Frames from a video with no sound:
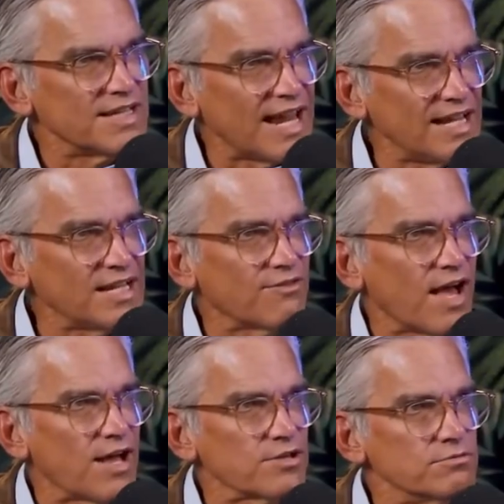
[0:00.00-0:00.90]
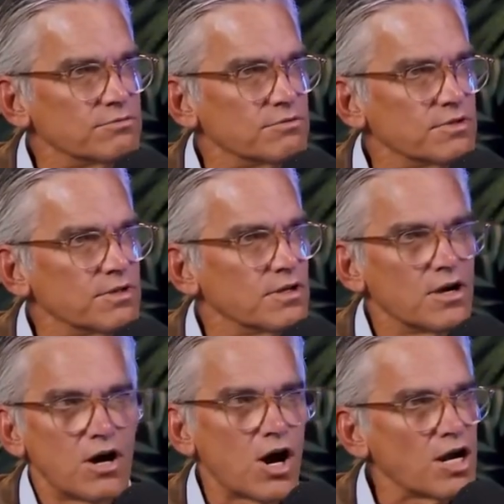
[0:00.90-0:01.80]
gaining value
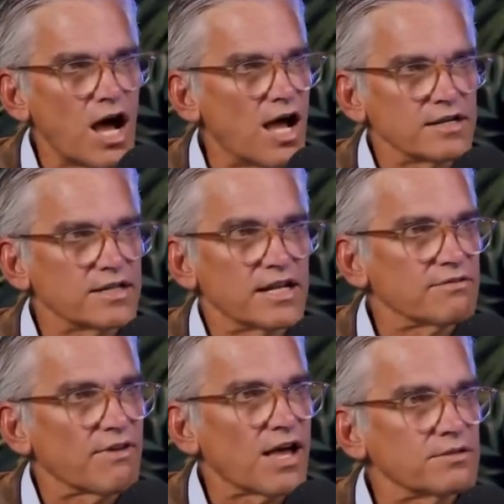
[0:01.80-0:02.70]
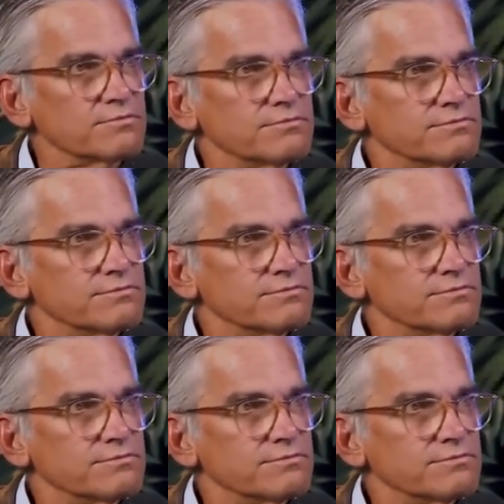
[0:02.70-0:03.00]
are not gaining value.